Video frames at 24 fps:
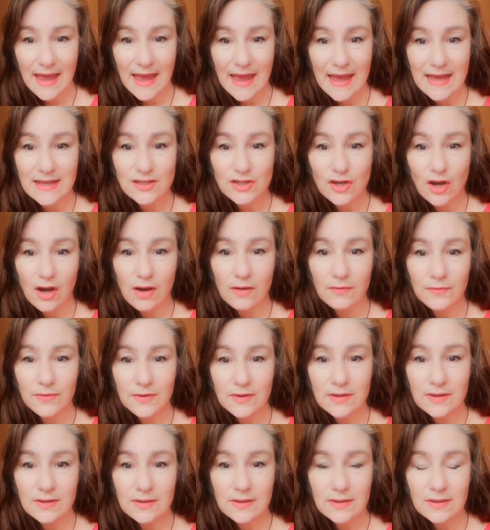And
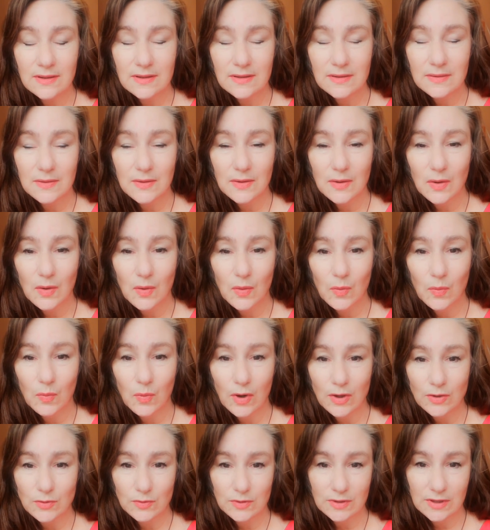often
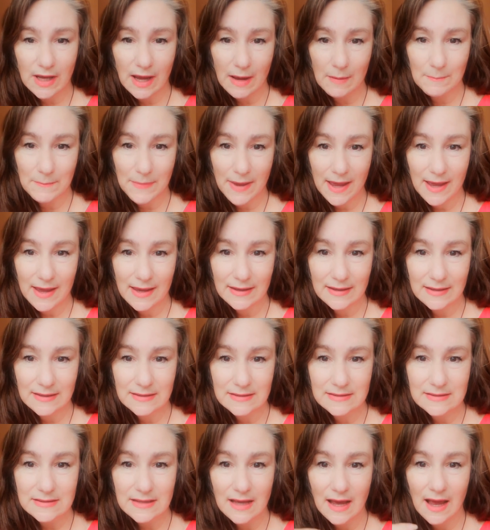what would come back
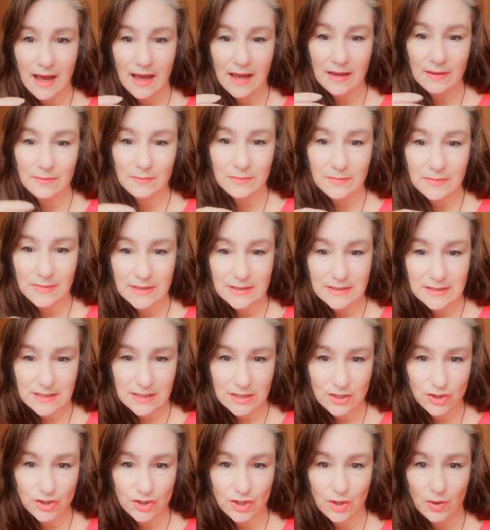is, I'm a
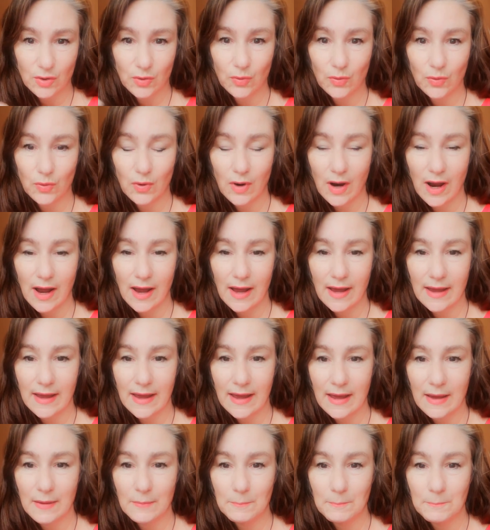teacher, or I
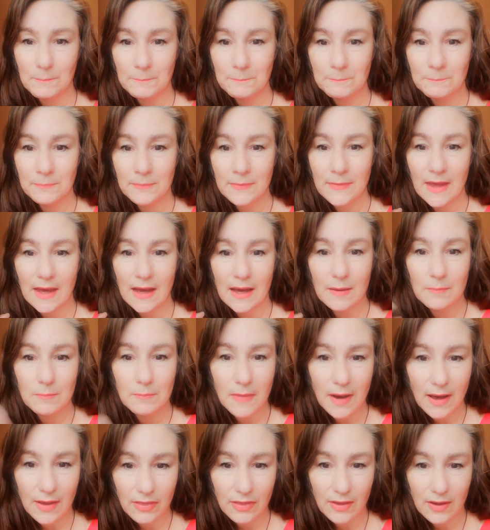am a
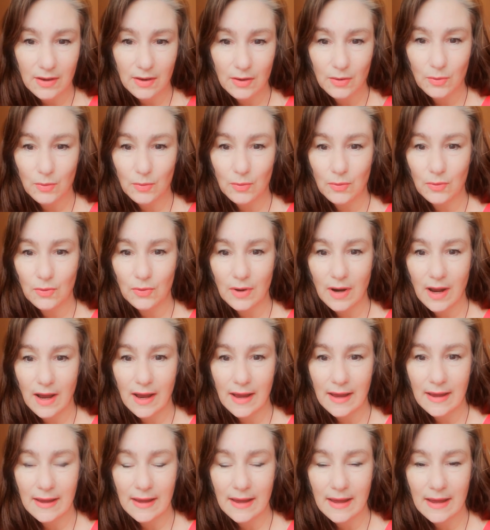mother, or
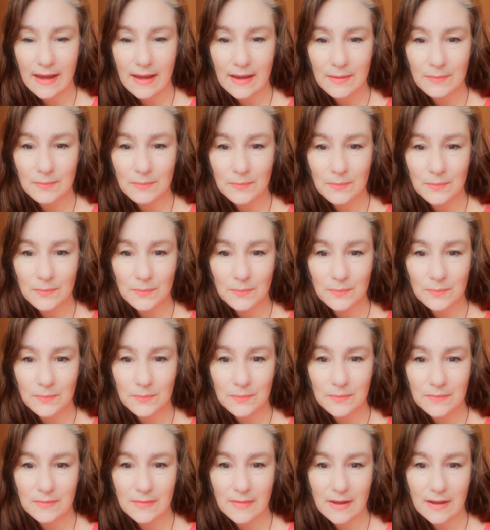I am
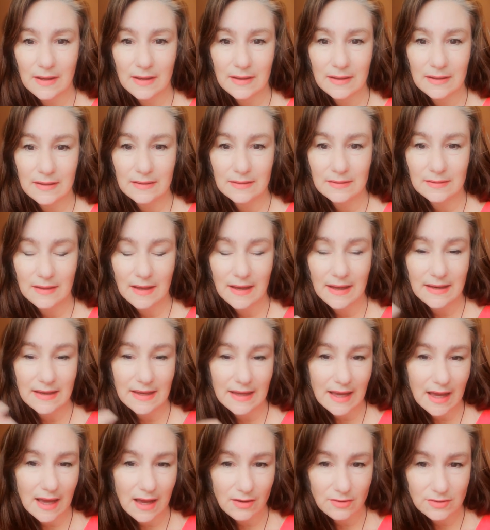an
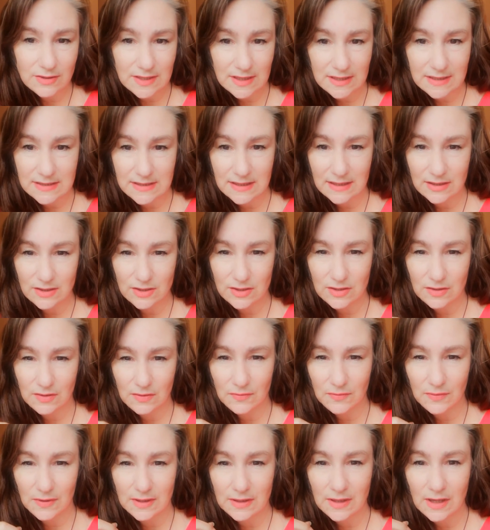account executive.
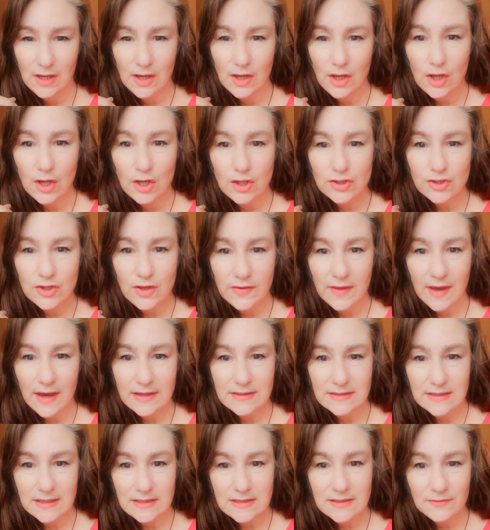And so the
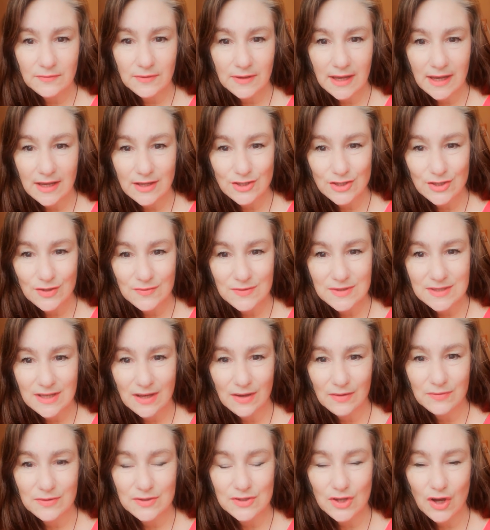identification of
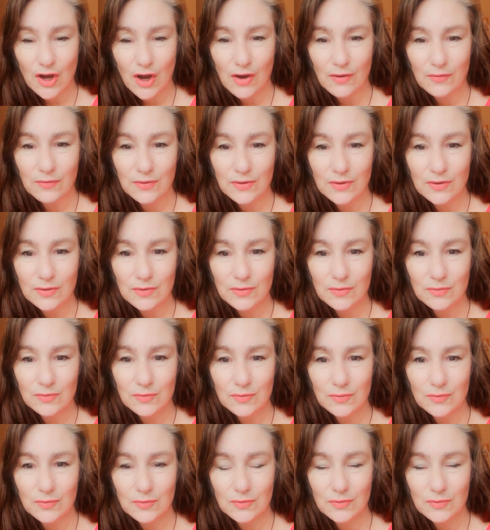self is often